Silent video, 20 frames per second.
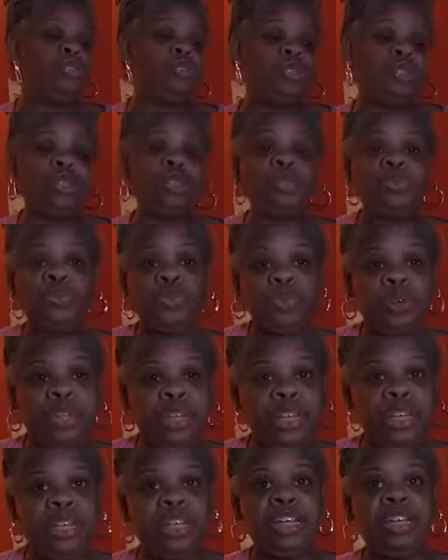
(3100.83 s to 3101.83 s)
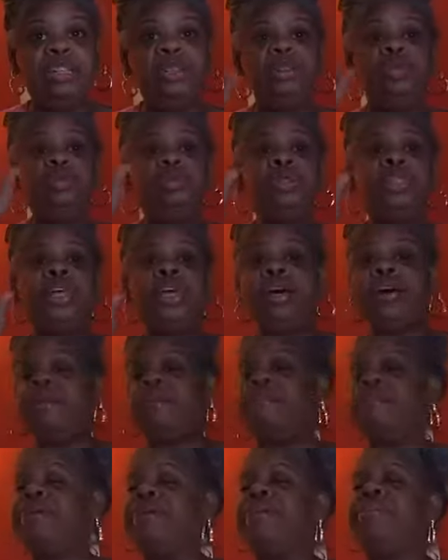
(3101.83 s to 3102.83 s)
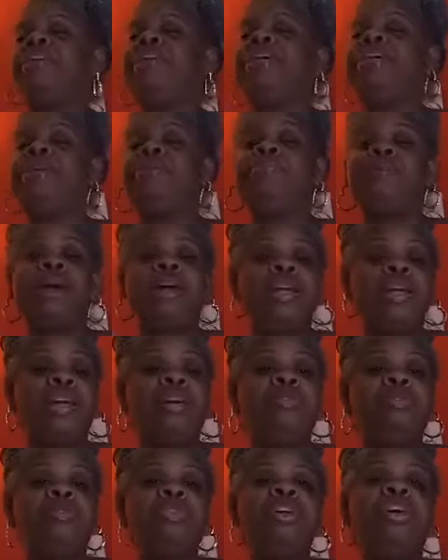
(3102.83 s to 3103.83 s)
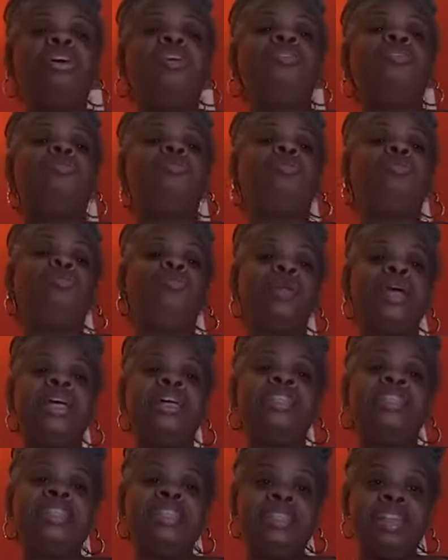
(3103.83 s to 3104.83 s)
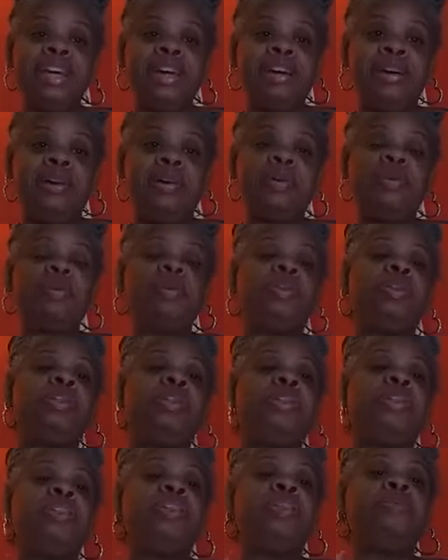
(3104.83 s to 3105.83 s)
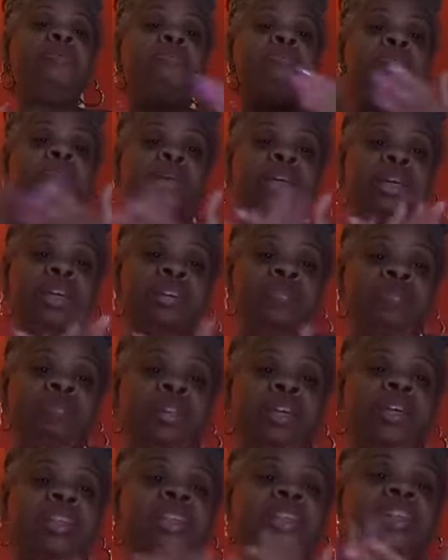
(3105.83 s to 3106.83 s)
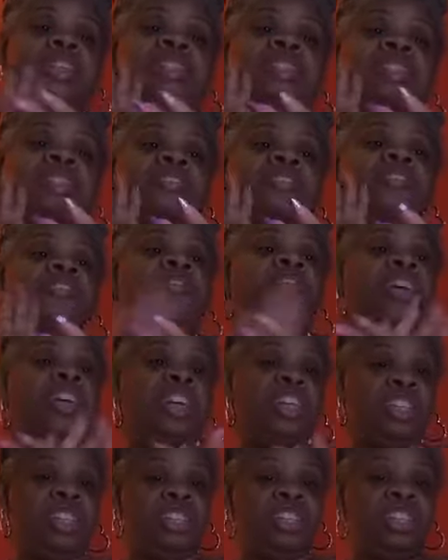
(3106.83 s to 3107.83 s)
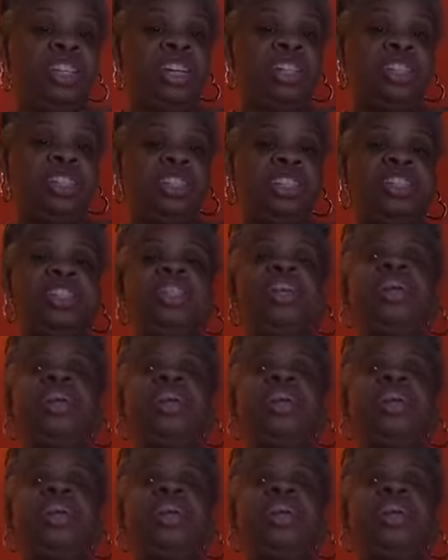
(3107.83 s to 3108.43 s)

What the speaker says: tell me, Joyce, if you still on here, can you tell me or anybody else, do they sell the meat, the